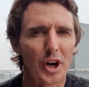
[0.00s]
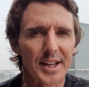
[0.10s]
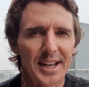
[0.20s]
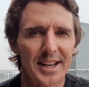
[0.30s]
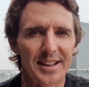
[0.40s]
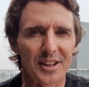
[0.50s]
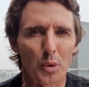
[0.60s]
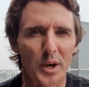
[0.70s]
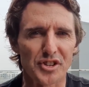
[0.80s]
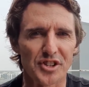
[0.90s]
time to get into the
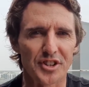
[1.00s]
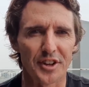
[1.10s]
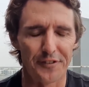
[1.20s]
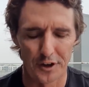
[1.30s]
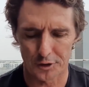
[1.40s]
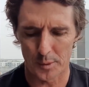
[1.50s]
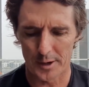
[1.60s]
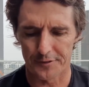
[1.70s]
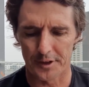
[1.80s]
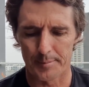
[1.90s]
questions, and the first
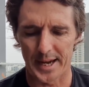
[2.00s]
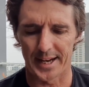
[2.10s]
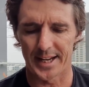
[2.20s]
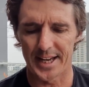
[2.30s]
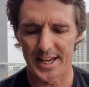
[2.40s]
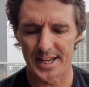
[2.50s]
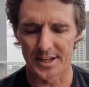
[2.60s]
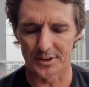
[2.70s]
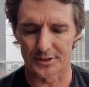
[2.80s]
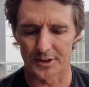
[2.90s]
one off the bat
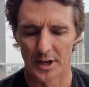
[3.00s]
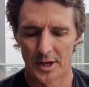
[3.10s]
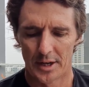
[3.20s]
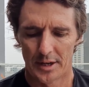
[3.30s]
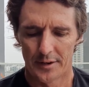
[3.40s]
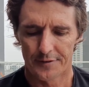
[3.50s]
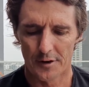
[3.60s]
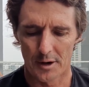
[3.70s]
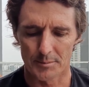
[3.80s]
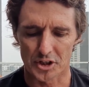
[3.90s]
is
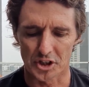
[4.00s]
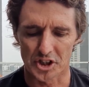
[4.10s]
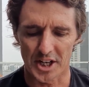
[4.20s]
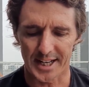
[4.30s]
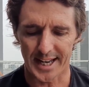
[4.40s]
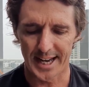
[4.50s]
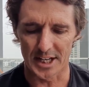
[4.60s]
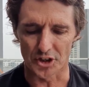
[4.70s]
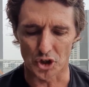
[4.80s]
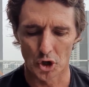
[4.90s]
from Shashank
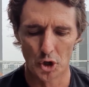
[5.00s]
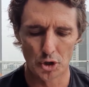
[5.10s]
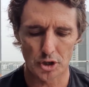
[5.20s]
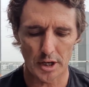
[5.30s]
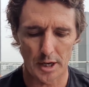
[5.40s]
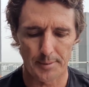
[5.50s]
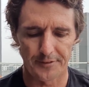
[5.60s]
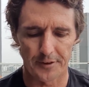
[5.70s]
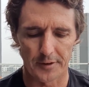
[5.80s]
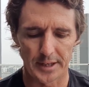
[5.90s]
Hedge. Who should
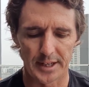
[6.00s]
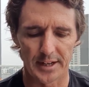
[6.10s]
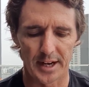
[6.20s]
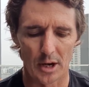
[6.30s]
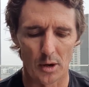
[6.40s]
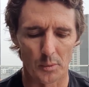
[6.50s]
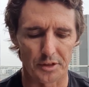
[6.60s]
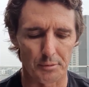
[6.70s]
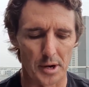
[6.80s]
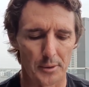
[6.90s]
open for India along
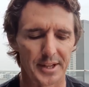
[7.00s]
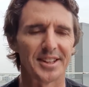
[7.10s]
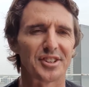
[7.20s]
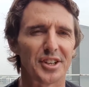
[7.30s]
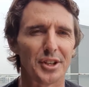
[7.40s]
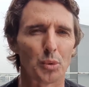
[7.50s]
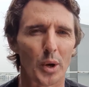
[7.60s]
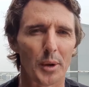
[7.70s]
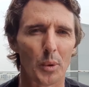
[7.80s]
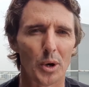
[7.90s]
with Rohit in the
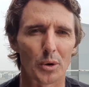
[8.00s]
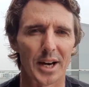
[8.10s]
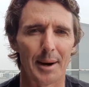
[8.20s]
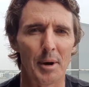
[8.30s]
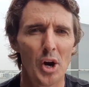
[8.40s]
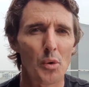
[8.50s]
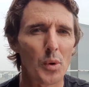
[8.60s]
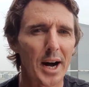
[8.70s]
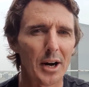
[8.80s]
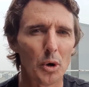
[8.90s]
T20 World Cup?
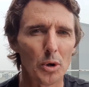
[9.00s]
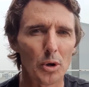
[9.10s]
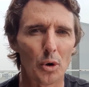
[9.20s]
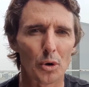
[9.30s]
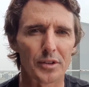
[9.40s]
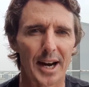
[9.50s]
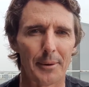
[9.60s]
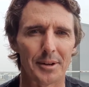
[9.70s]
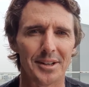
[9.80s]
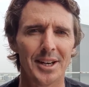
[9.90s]
Rahul or
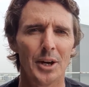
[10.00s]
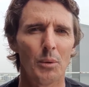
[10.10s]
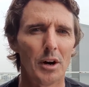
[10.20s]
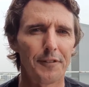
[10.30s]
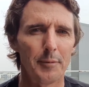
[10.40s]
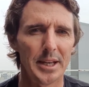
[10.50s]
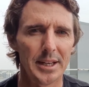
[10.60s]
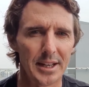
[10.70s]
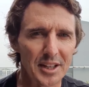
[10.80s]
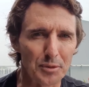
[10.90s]
Darwin? Well, for
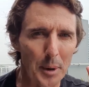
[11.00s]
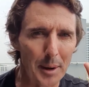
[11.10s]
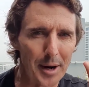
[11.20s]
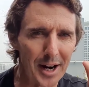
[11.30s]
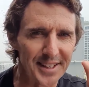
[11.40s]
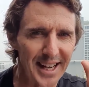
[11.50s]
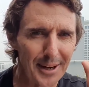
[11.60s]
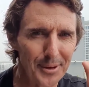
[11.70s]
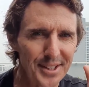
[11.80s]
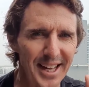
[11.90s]
me, it's bye-bye
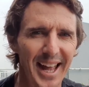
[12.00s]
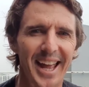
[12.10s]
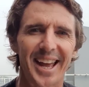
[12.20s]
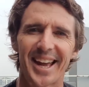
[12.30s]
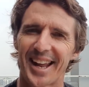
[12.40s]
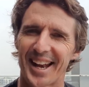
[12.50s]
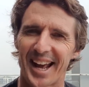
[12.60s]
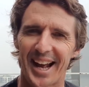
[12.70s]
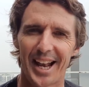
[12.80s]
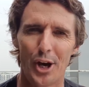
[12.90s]
Darwin and
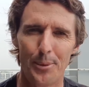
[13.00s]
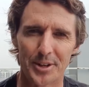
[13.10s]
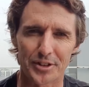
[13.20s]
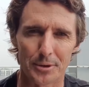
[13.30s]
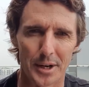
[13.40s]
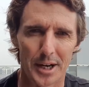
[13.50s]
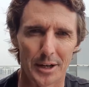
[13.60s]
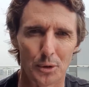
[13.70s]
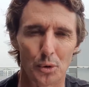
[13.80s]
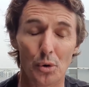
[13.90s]
hello Mr.
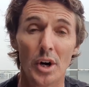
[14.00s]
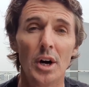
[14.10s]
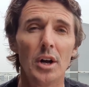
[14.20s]
Rahul.